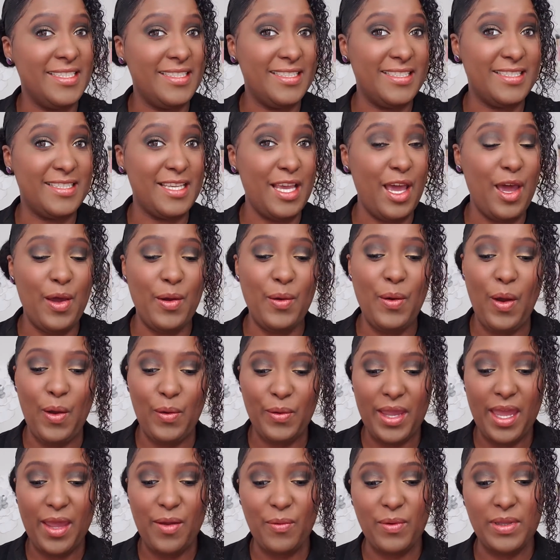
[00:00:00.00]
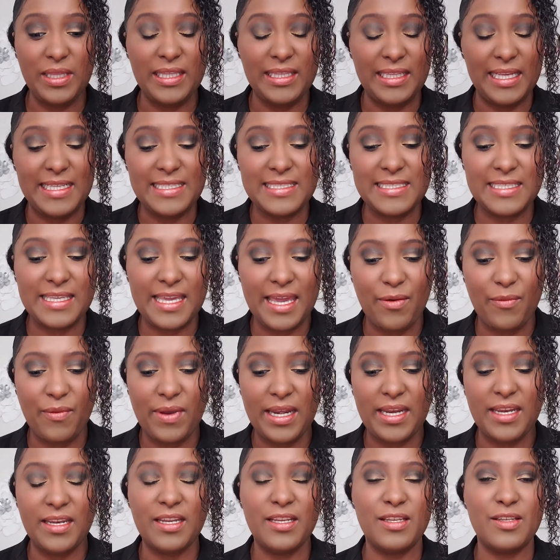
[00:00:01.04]
So, okay, well, let's get
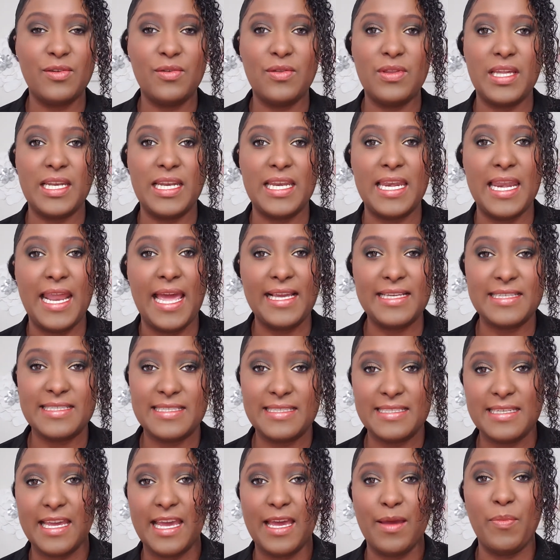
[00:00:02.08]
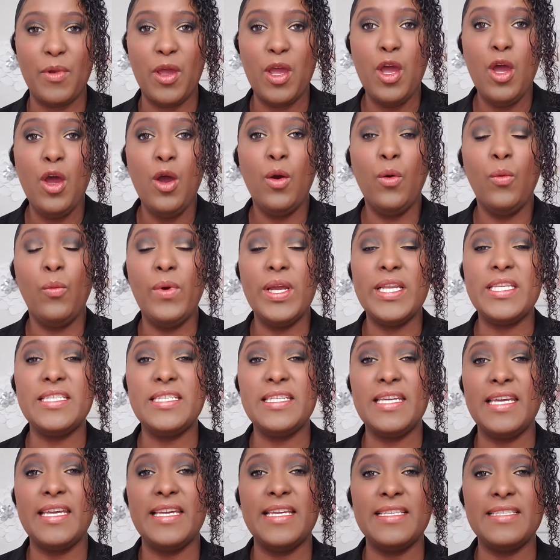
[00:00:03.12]
ready to do the next step, which
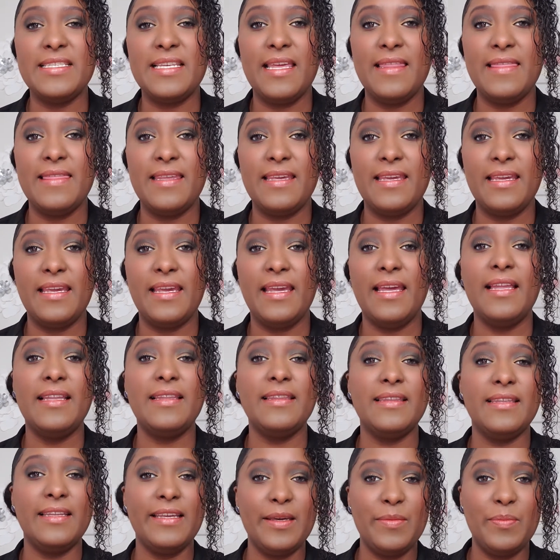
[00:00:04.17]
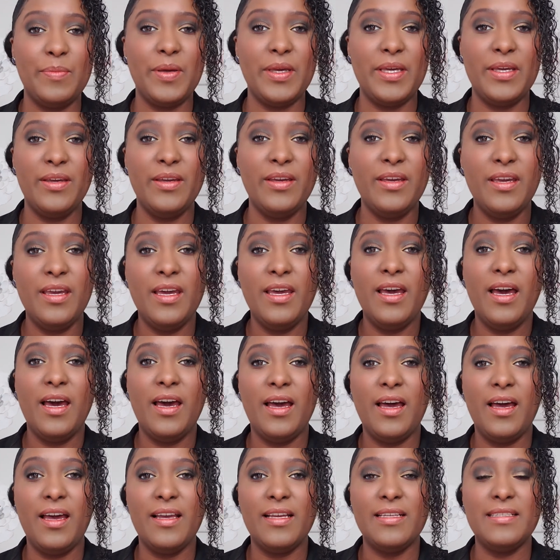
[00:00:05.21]
is the lip
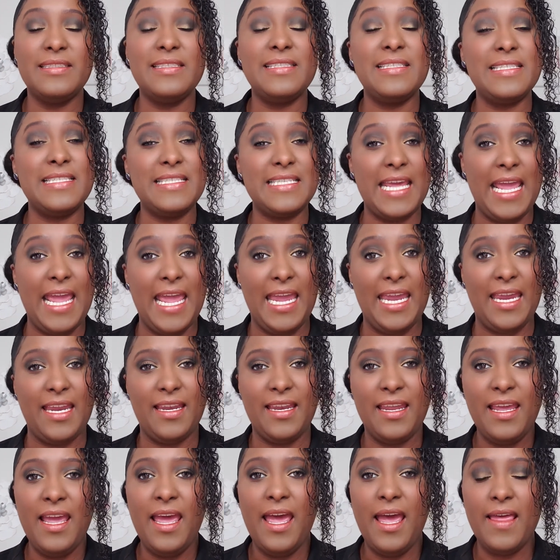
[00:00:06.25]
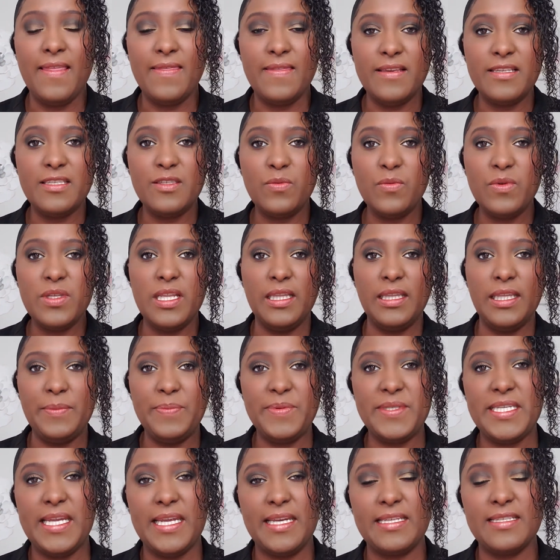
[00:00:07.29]
stain. And this
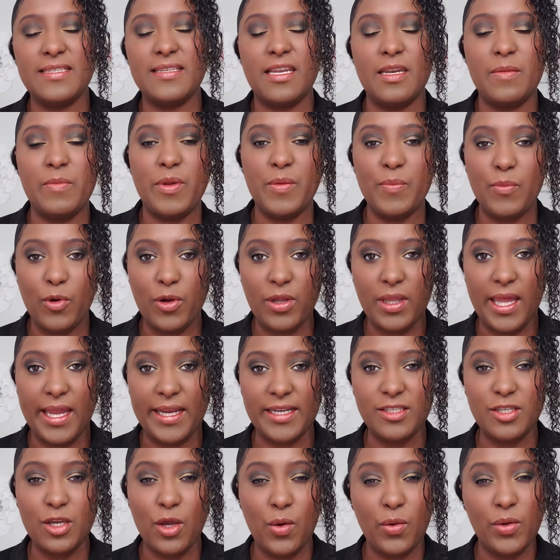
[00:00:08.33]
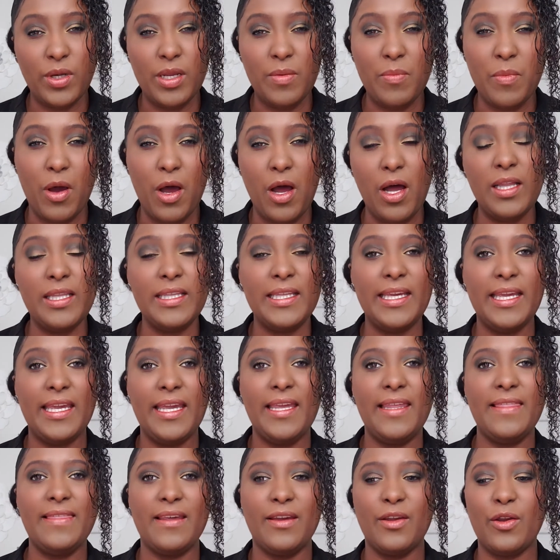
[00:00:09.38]
lip stain is going to be more like Tony
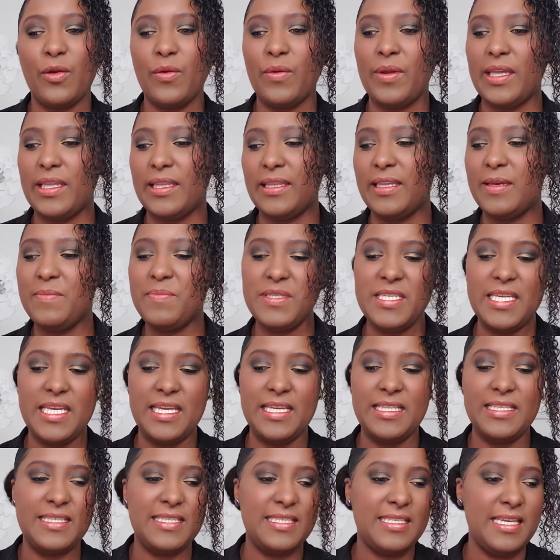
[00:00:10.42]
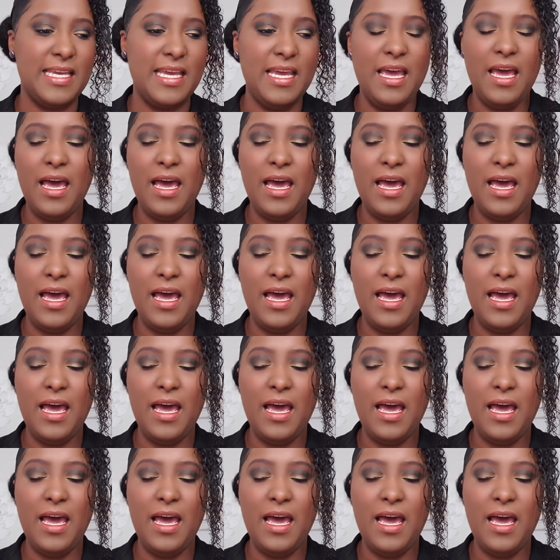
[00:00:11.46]
Moly, the Korean lip tints,